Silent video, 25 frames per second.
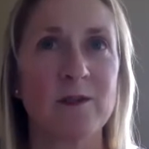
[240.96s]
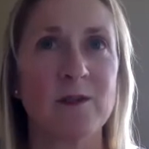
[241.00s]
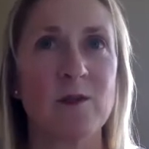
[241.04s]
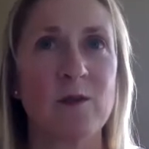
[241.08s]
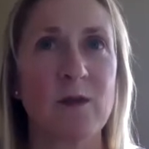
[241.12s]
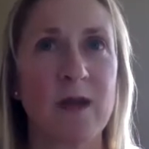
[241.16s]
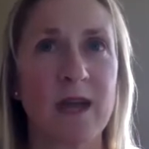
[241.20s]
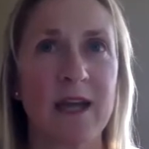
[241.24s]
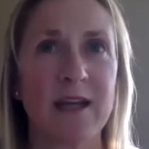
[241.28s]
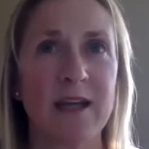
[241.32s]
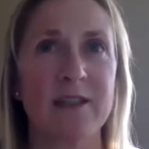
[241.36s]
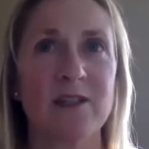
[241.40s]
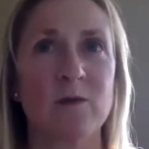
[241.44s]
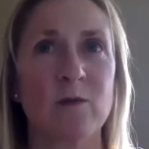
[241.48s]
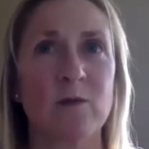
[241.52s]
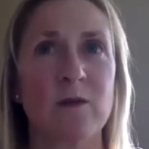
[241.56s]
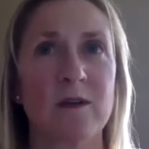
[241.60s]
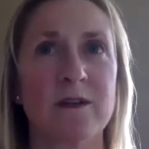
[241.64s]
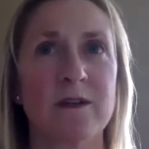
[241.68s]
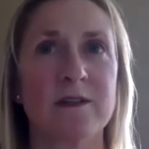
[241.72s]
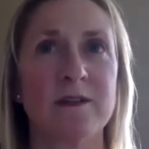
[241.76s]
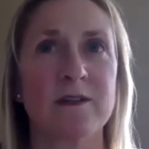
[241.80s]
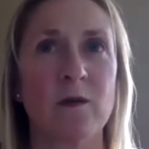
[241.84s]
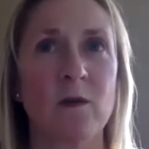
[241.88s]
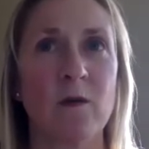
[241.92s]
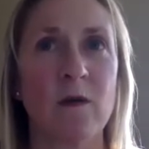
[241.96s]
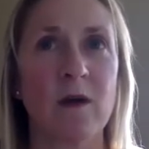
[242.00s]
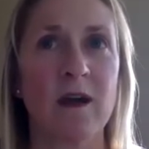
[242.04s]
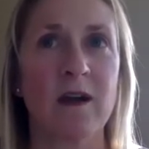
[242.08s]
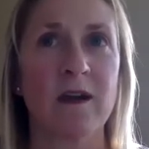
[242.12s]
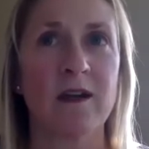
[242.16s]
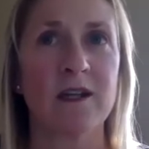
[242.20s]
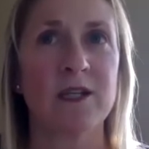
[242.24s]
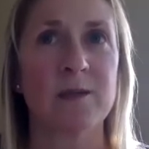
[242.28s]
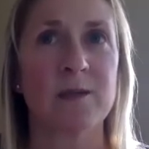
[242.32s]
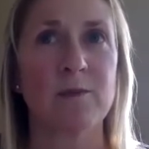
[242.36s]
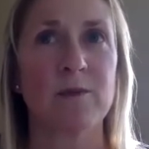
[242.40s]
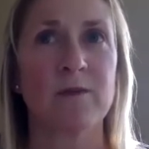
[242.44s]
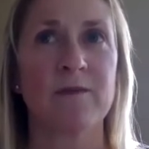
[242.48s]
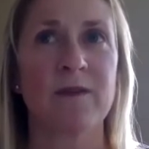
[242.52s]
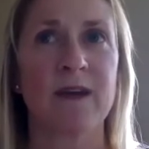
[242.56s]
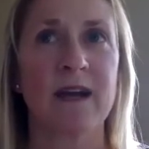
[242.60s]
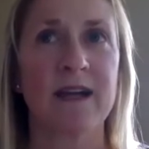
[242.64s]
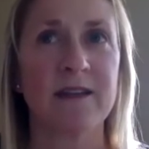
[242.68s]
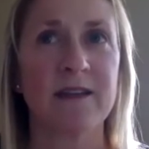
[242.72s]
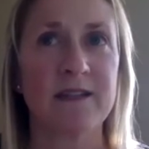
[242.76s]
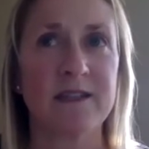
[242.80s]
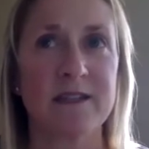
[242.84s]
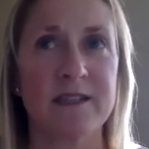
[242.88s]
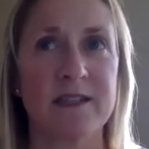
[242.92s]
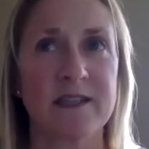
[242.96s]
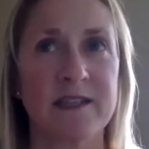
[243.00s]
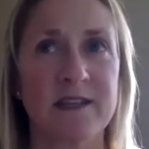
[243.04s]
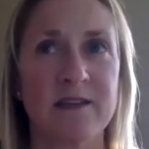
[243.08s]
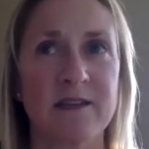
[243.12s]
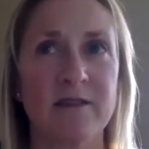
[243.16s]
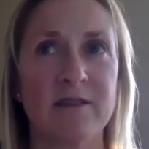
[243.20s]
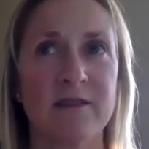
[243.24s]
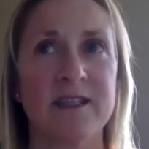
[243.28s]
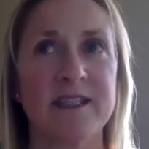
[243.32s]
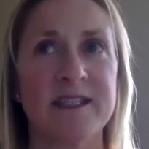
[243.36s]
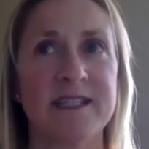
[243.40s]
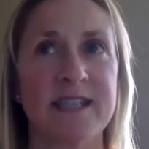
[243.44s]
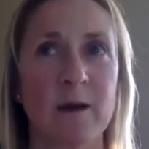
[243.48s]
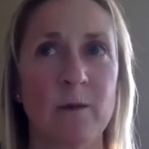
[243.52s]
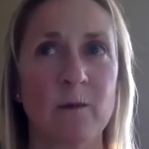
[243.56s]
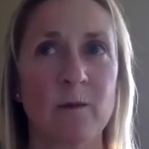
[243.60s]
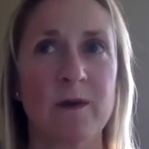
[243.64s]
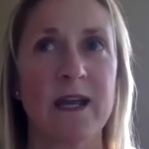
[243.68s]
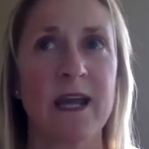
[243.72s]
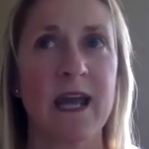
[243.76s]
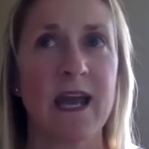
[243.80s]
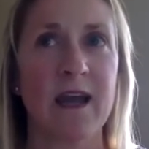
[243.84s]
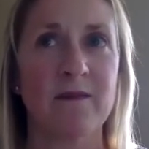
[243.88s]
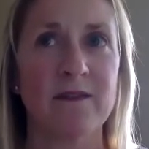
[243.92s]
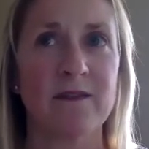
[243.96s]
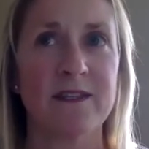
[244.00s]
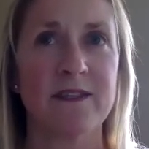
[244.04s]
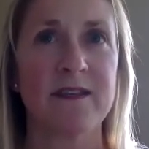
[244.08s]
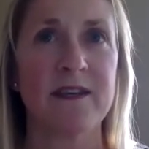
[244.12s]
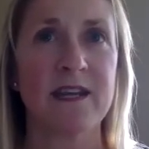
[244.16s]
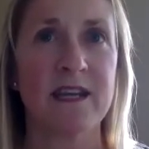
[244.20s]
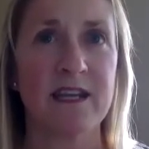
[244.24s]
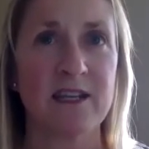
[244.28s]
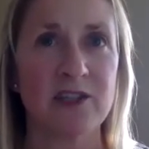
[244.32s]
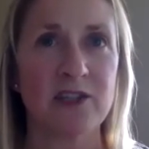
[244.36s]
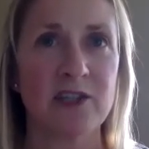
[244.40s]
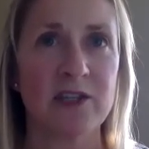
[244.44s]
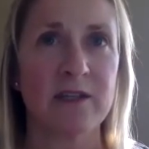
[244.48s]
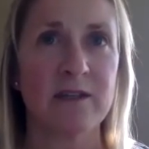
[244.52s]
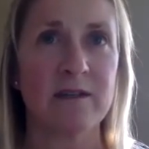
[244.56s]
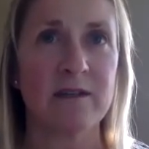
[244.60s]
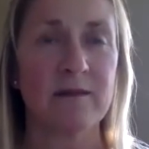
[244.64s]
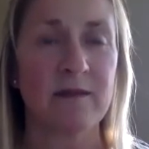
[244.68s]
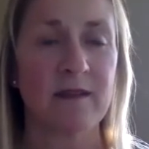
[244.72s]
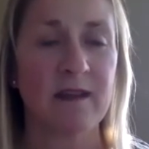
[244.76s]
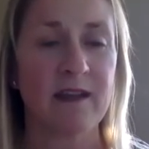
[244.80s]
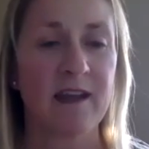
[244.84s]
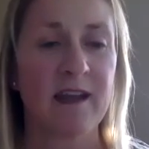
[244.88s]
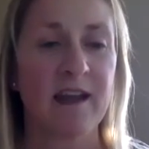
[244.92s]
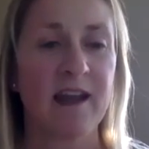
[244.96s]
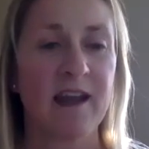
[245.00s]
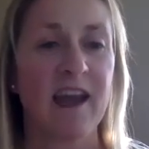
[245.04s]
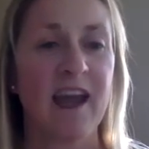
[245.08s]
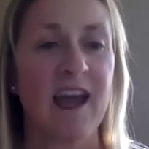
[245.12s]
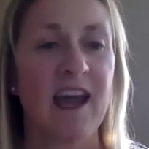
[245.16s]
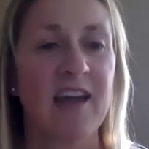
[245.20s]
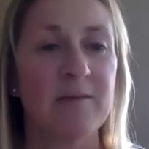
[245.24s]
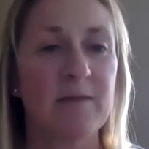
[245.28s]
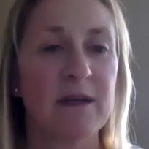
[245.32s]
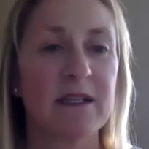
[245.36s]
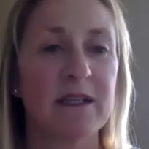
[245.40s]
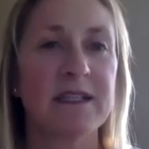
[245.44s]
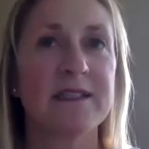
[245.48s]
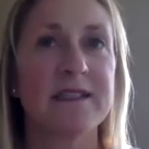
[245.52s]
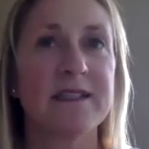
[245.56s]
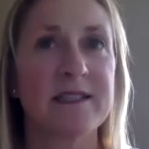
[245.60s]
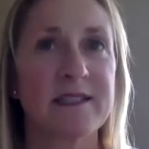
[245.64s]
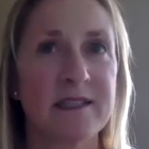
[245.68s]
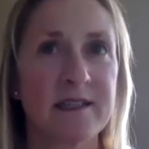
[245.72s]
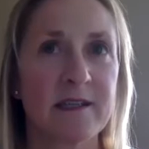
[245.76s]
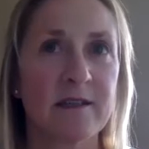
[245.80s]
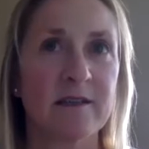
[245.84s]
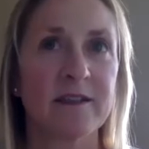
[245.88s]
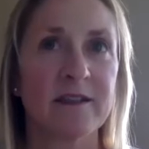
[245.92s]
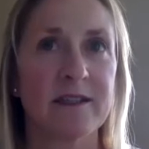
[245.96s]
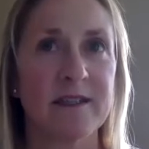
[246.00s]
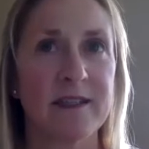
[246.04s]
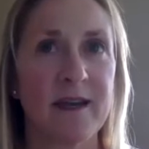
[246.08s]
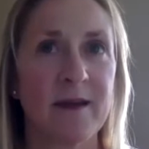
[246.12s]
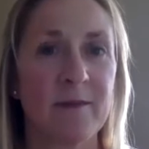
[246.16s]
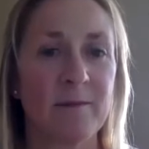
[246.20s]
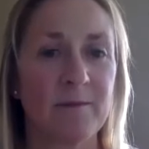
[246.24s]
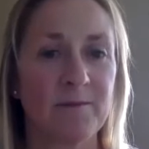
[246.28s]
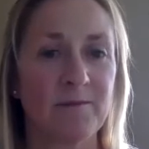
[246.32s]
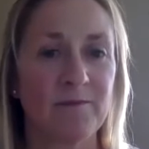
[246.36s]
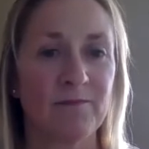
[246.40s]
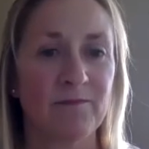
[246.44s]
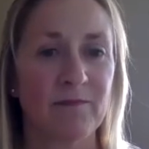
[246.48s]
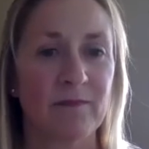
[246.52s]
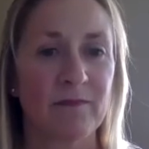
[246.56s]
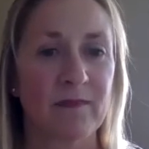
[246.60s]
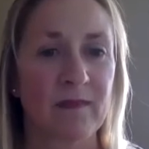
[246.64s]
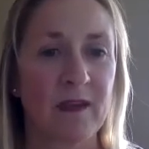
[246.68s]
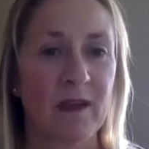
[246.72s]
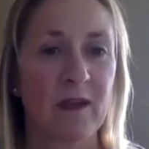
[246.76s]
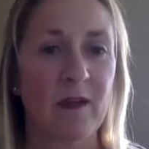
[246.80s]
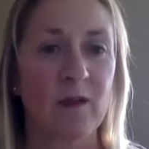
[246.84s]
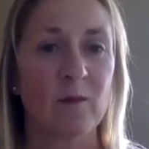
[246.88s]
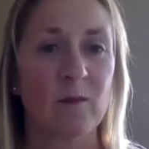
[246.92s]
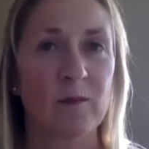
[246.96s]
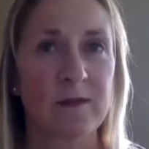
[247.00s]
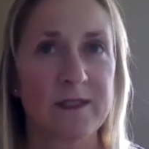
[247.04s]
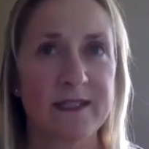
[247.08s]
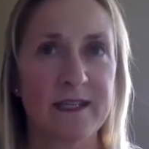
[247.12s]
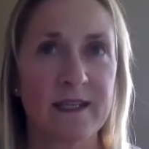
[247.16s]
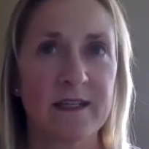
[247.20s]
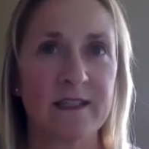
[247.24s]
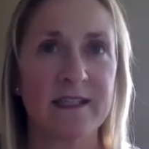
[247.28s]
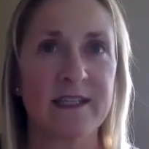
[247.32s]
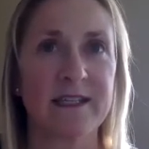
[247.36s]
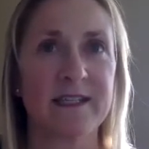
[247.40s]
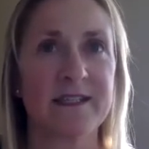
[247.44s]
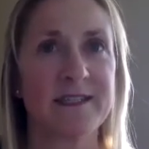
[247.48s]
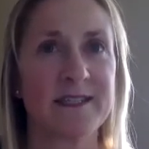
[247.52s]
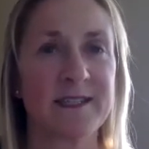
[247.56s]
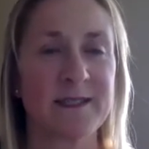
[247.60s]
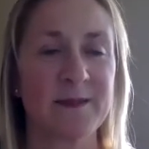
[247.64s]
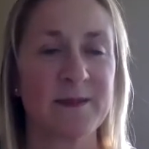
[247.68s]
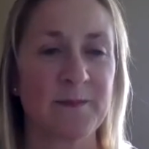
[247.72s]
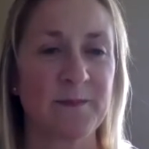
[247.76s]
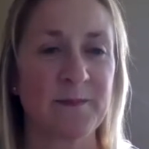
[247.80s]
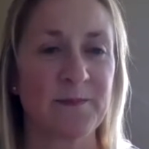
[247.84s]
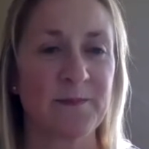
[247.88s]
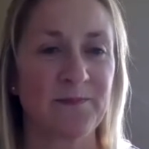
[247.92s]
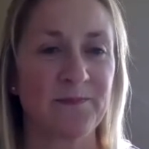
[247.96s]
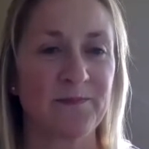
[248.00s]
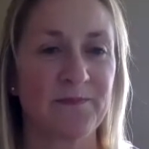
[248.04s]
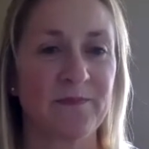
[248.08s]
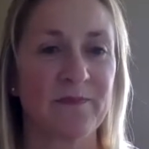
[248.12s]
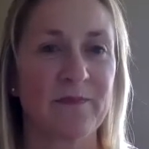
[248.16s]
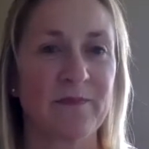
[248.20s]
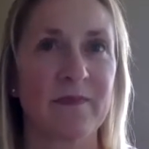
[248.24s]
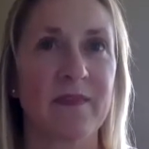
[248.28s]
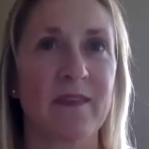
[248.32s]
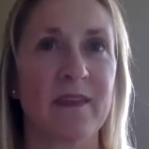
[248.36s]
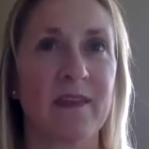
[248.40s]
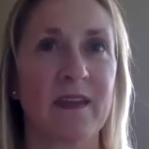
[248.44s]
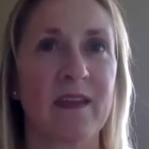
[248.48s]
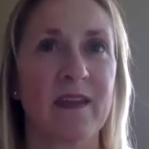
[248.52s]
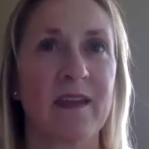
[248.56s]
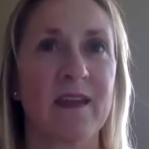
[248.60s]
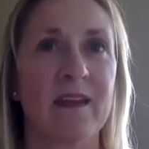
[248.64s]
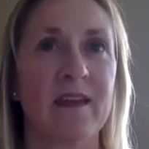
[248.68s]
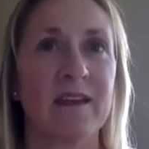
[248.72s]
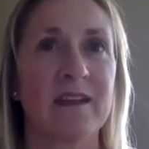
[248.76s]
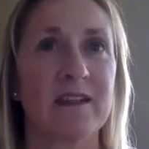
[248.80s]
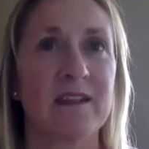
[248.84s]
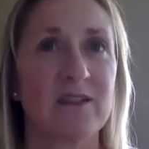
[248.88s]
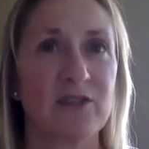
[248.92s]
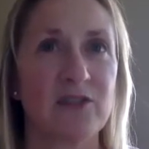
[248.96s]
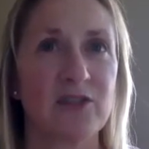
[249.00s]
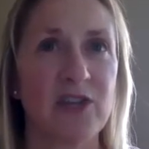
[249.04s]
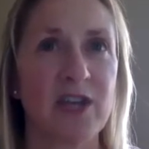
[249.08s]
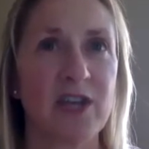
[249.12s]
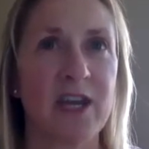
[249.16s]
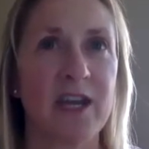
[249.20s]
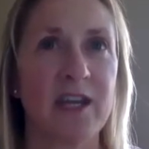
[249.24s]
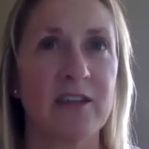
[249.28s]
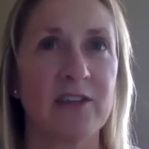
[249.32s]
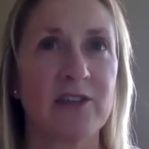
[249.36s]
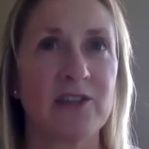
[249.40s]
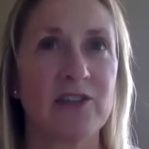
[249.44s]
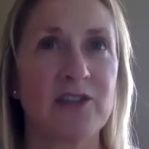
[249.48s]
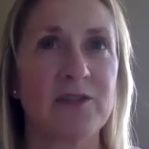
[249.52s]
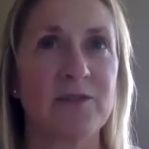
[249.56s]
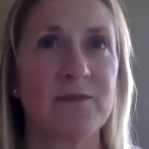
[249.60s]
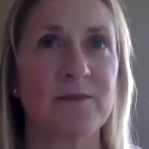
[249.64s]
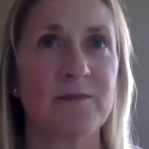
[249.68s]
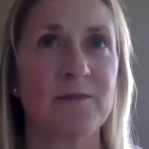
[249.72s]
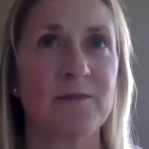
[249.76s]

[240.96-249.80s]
who had to work so hard to provide the securities that we have as a nation have been instilled in them. Resilience. Change.